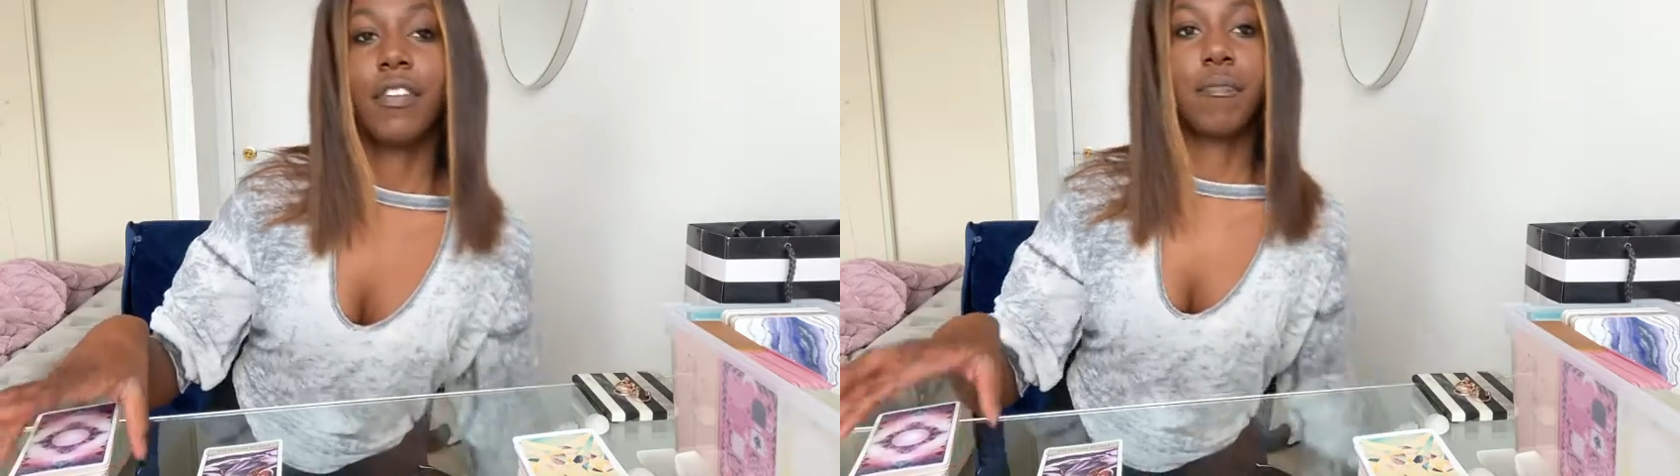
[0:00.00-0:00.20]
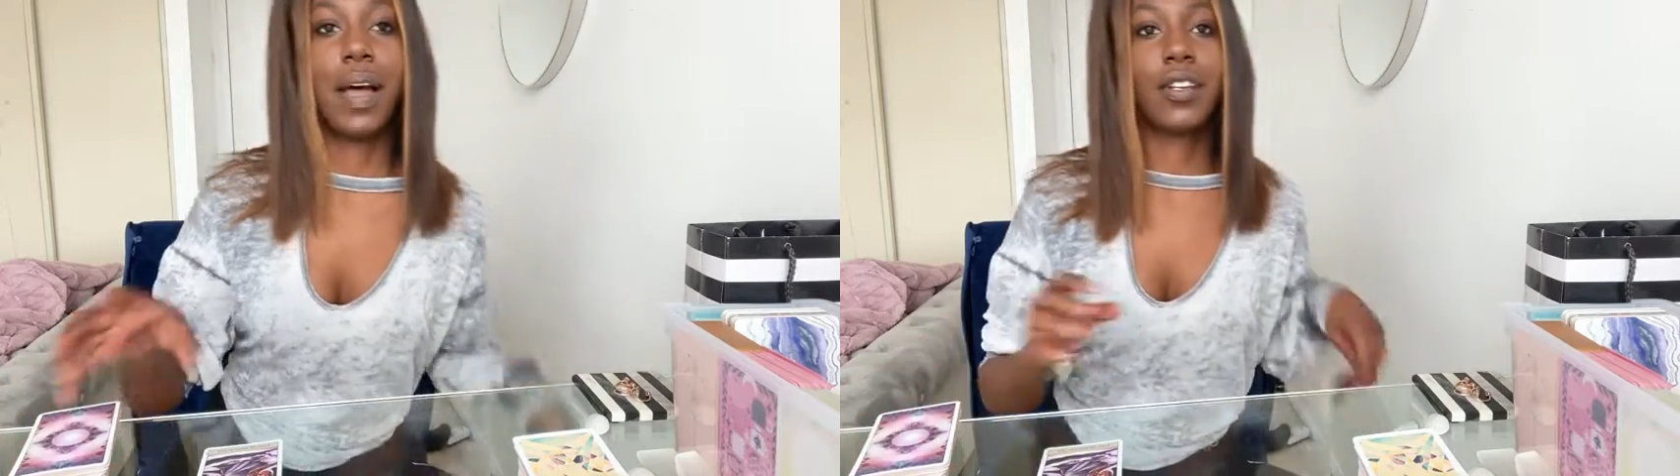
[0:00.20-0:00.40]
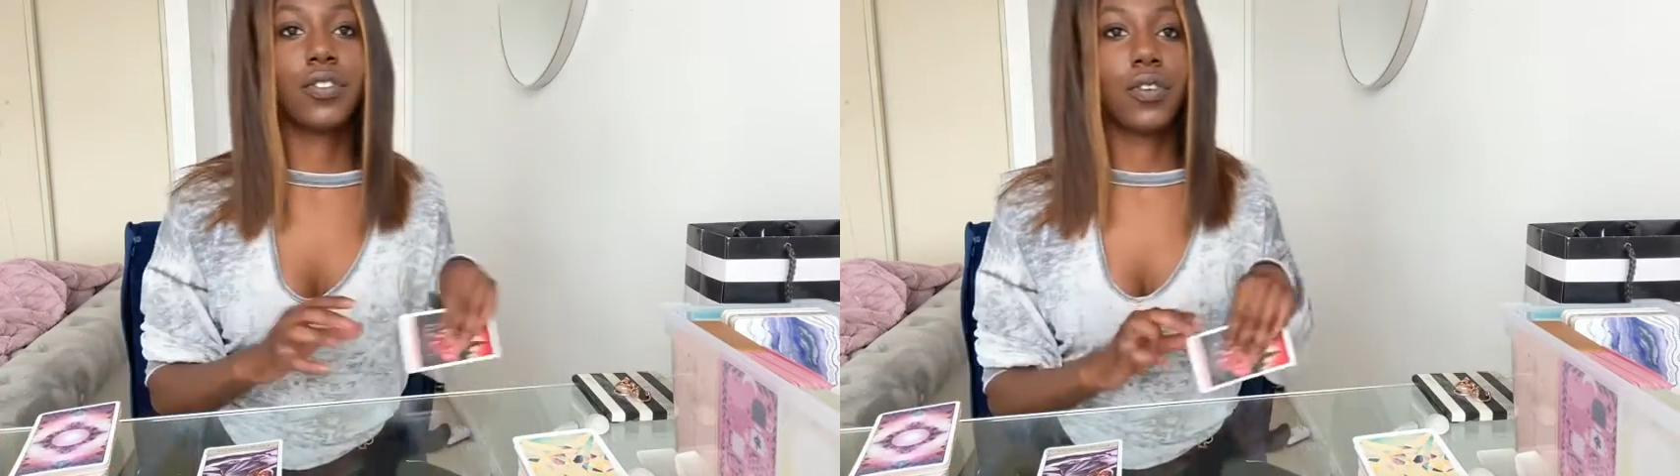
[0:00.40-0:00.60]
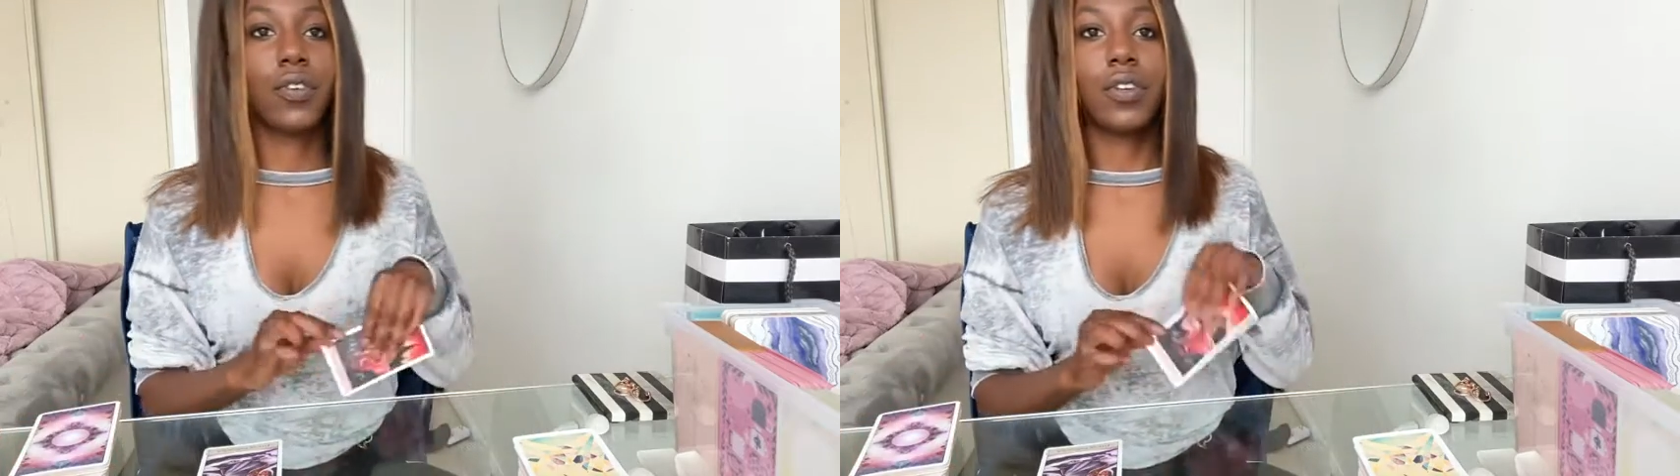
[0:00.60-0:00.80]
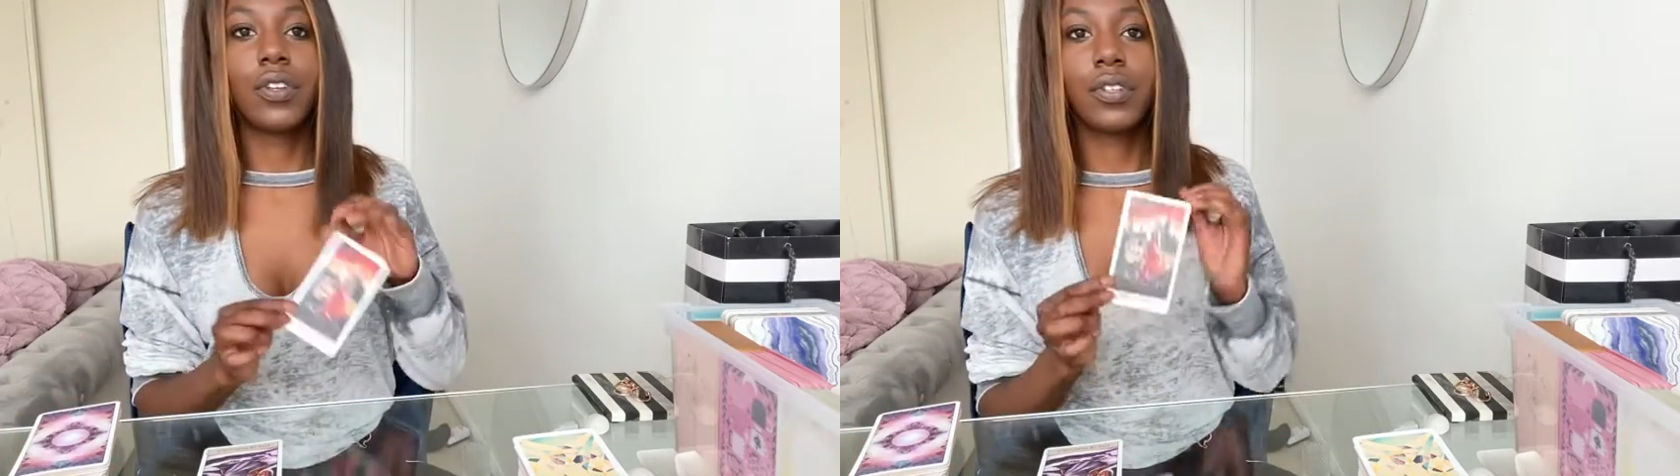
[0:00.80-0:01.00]
of
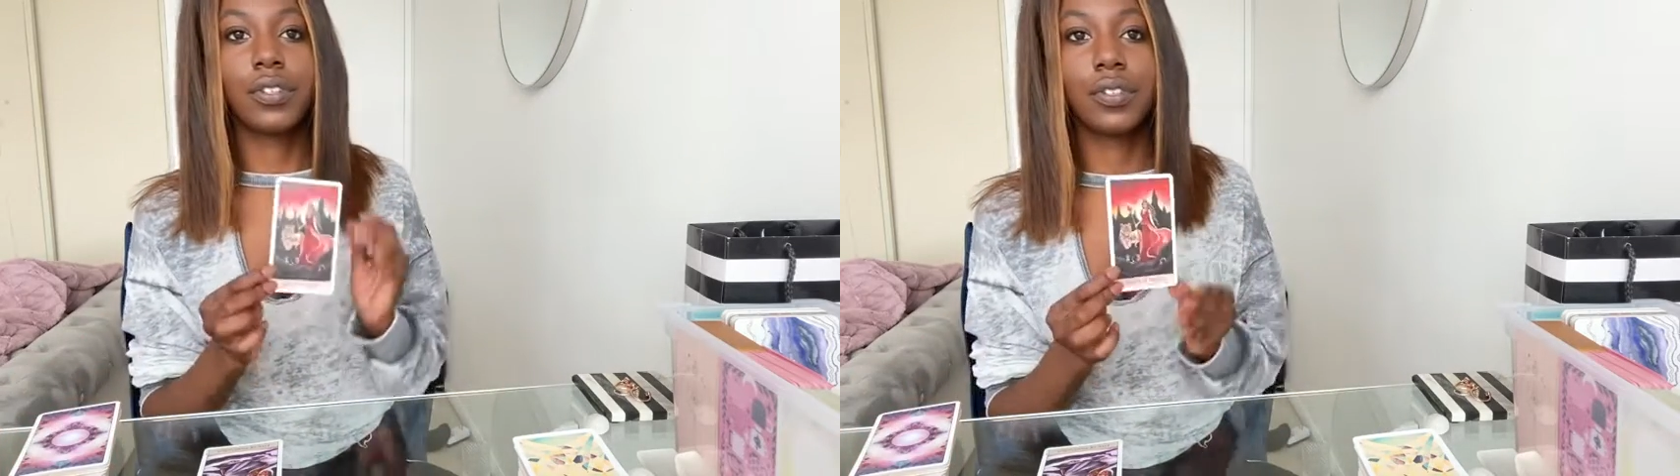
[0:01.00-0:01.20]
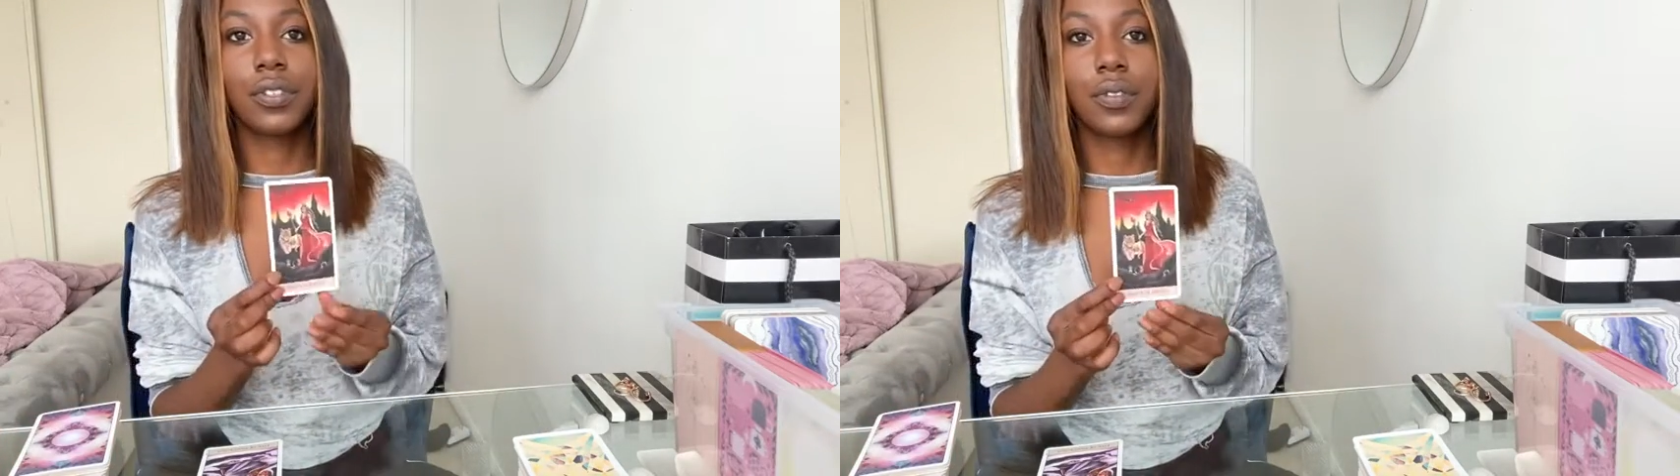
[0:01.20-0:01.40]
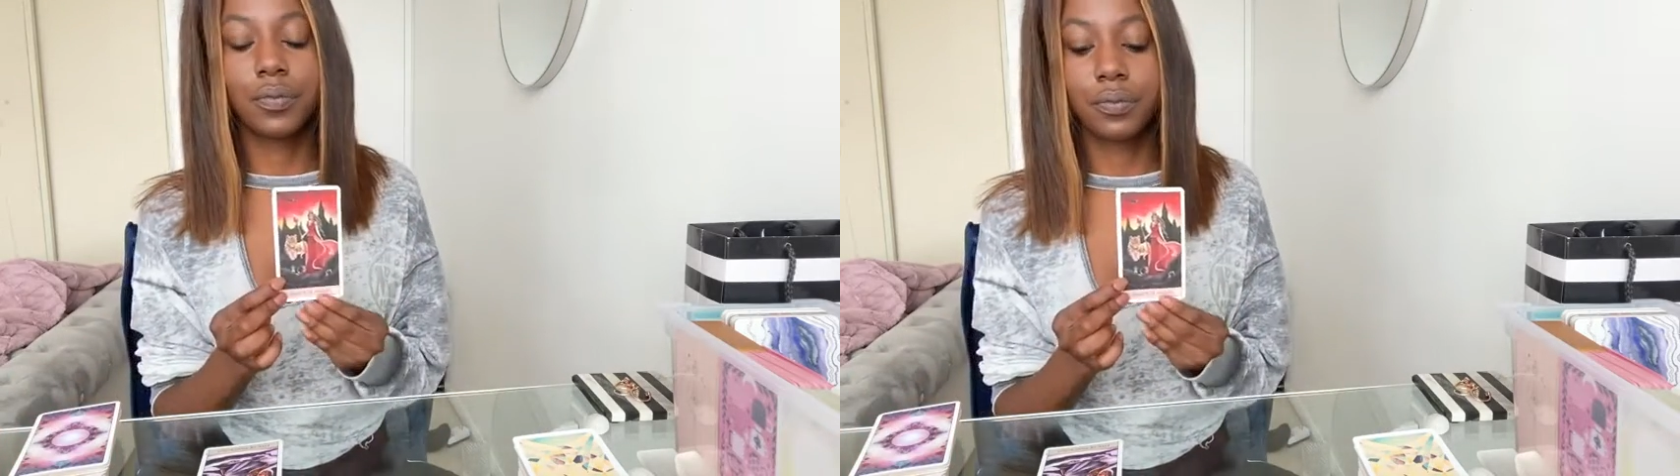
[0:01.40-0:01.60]
Pentacles.